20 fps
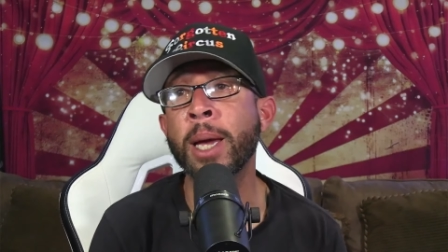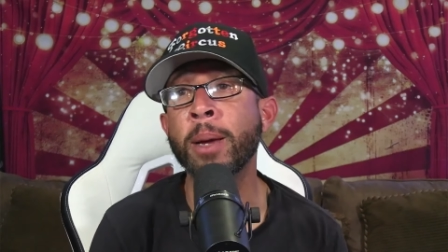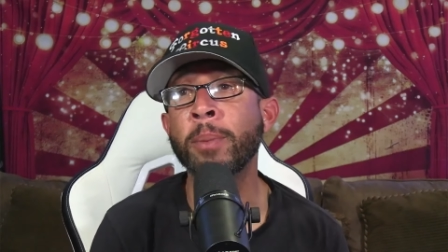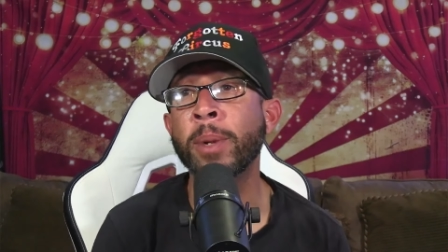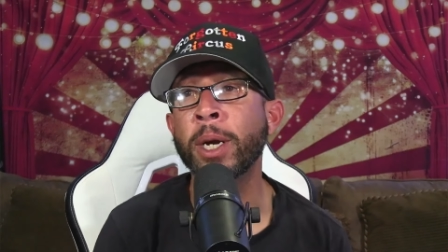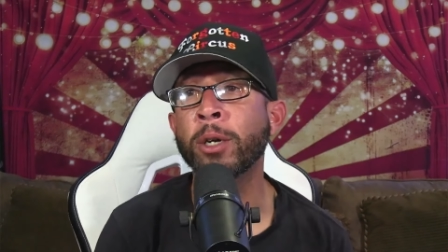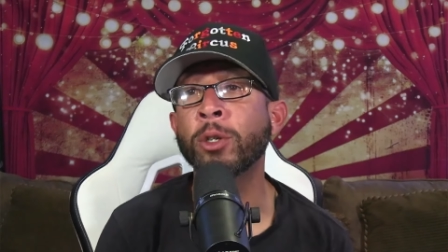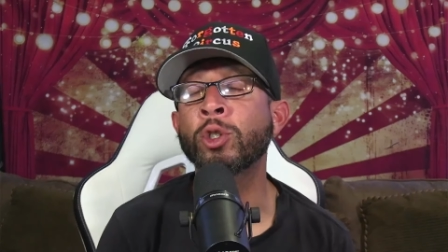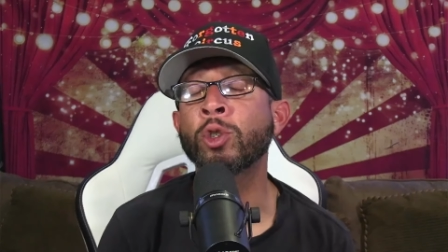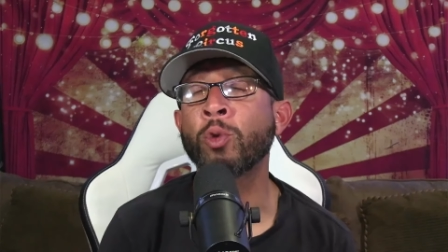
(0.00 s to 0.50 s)

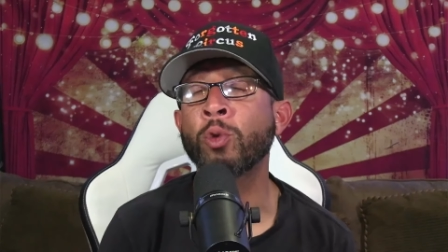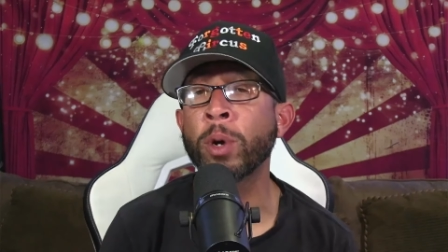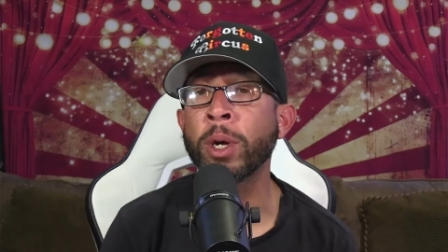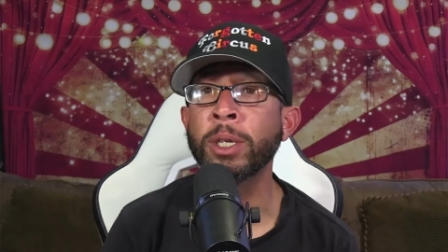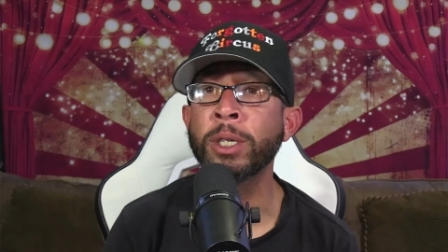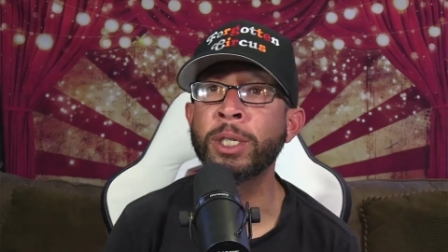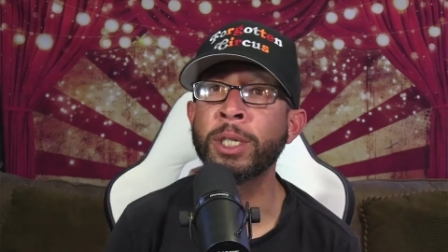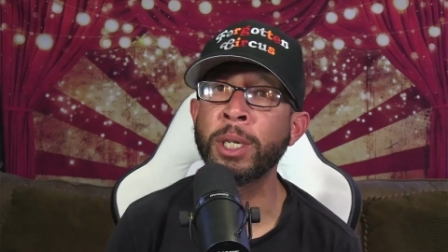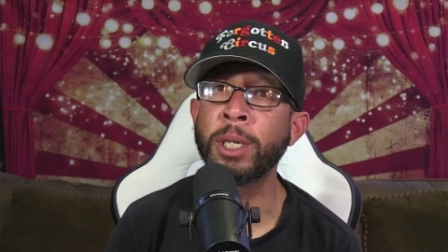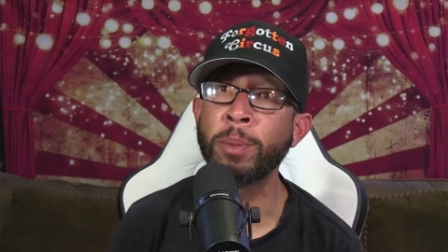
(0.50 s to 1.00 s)
near
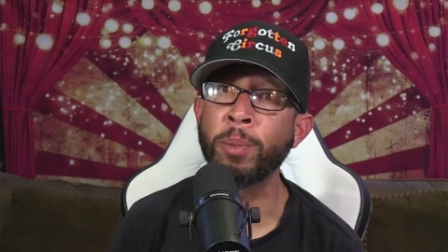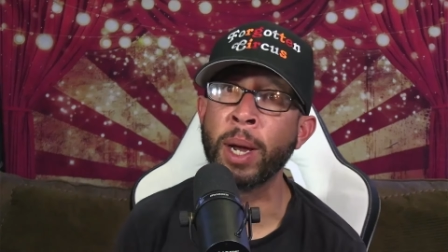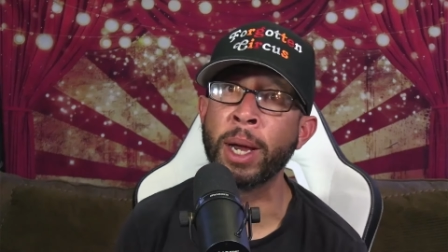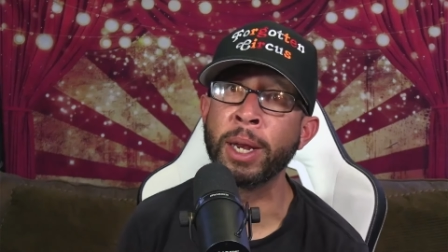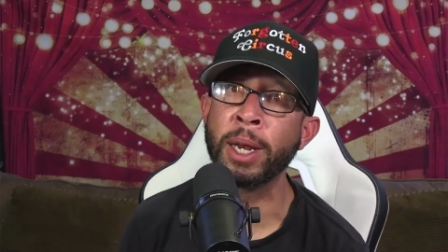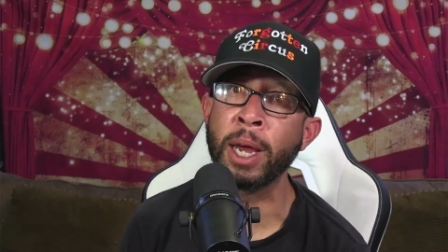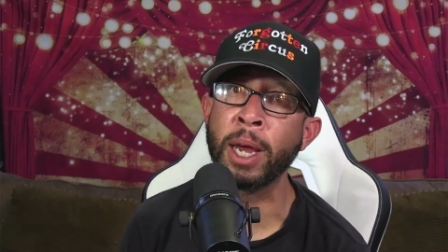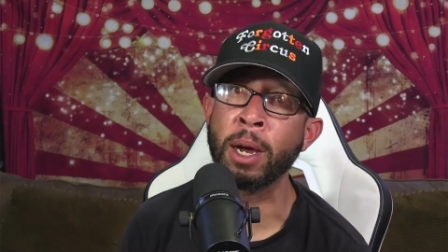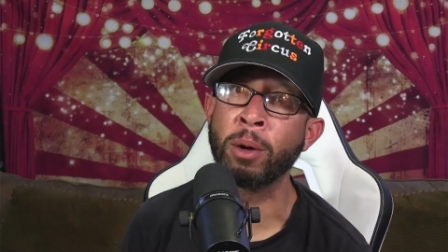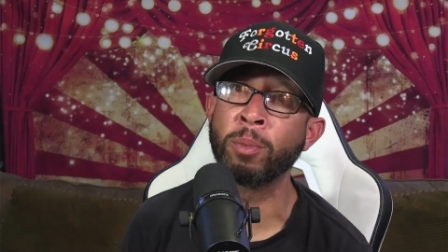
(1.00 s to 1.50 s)
trilogy by
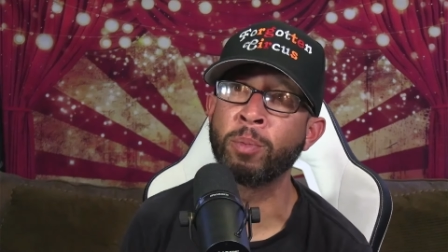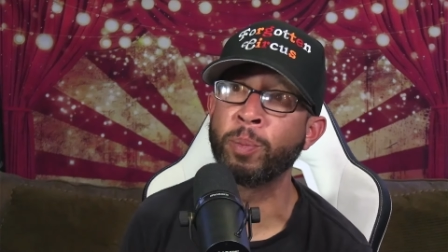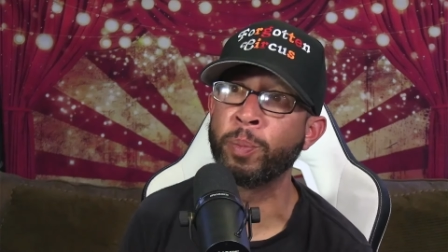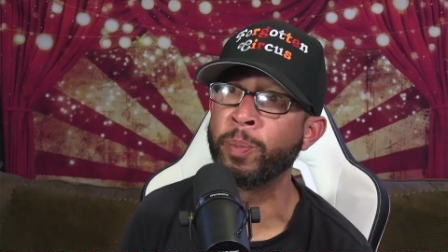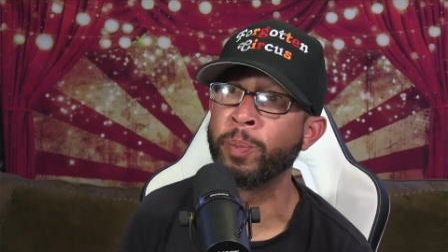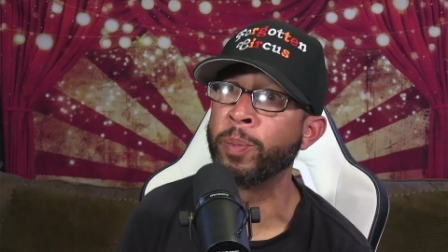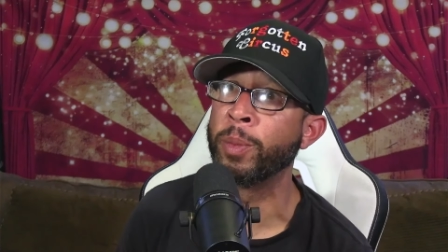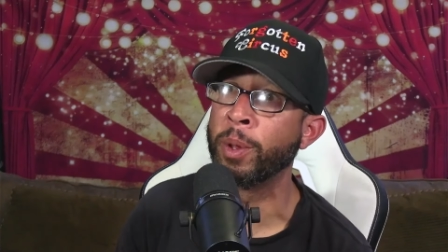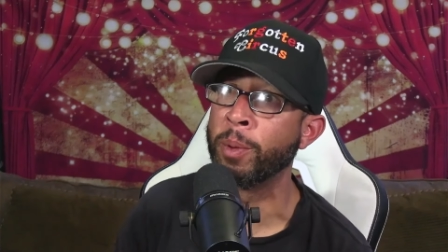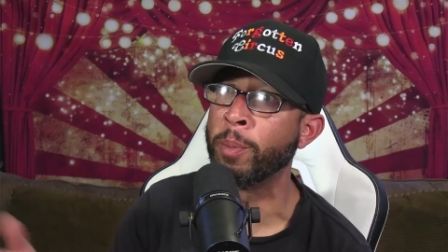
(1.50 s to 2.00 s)
now.
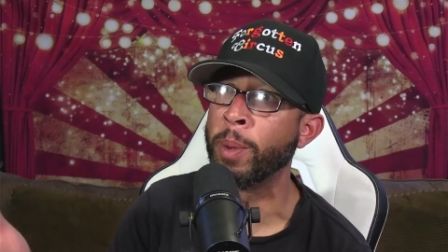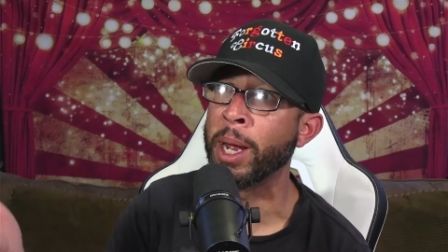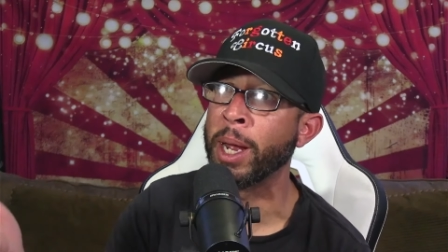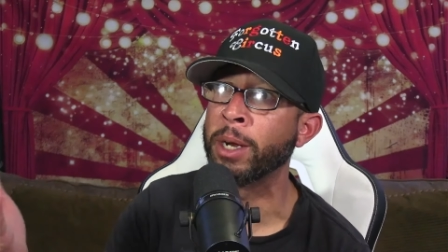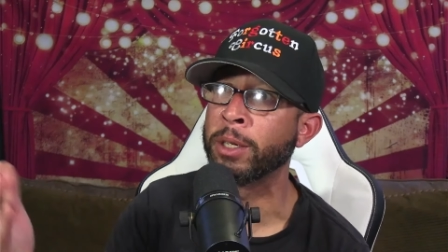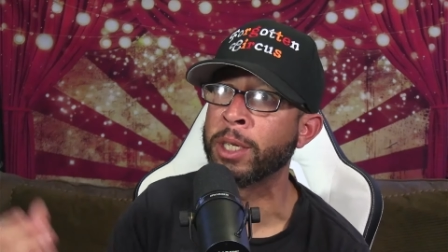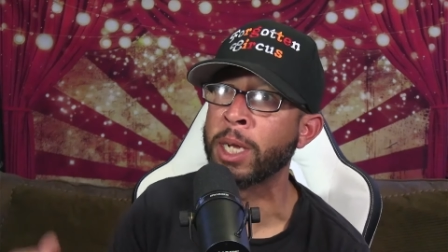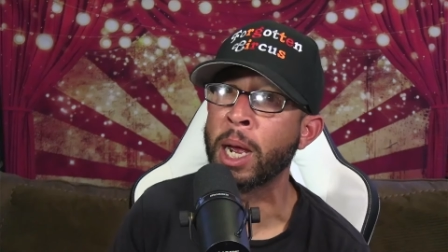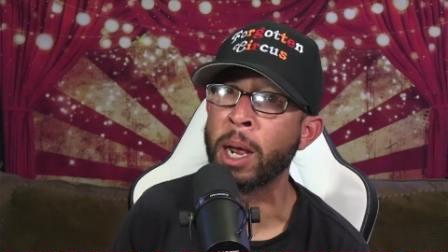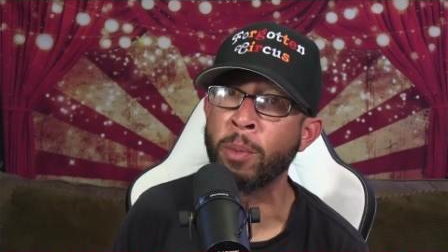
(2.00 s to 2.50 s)
The amount of
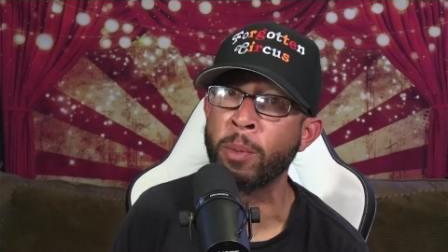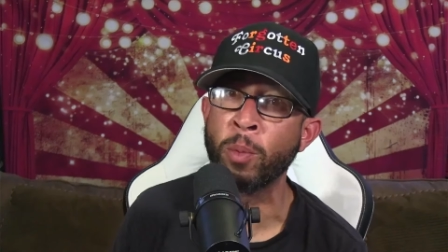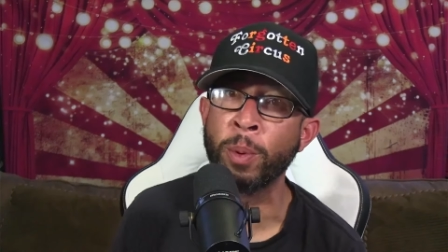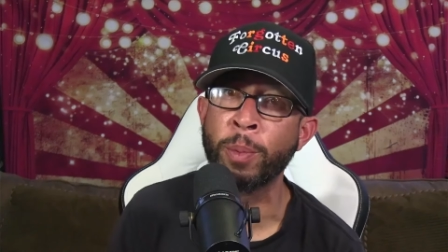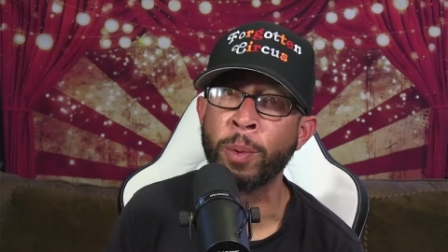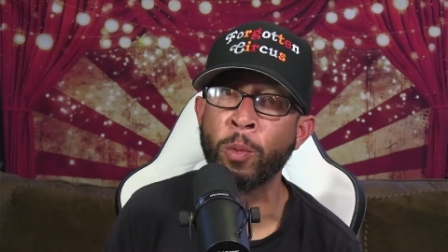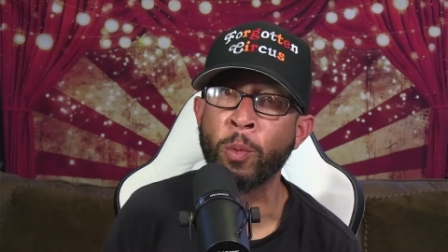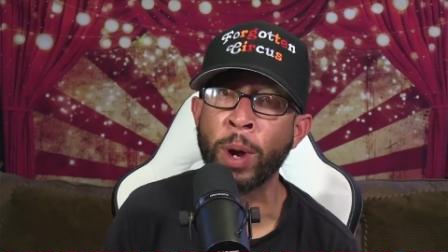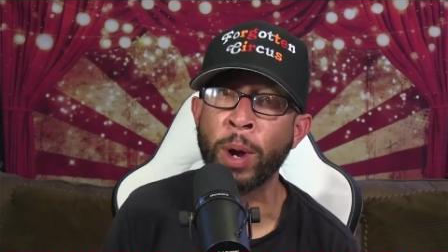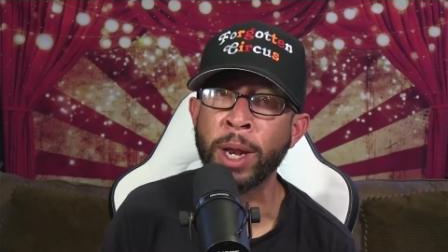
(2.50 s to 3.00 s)
time we've been
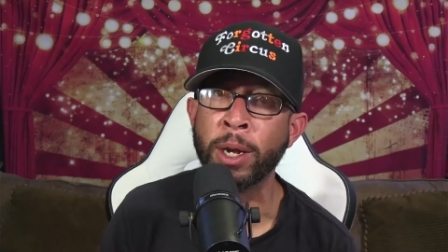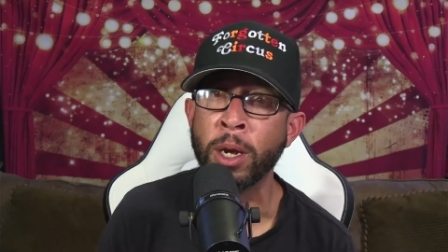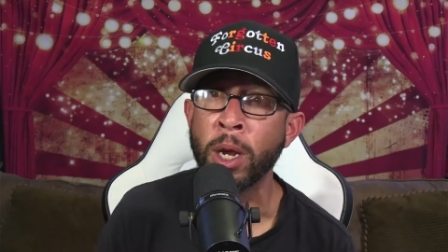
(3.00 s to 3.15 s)
waiting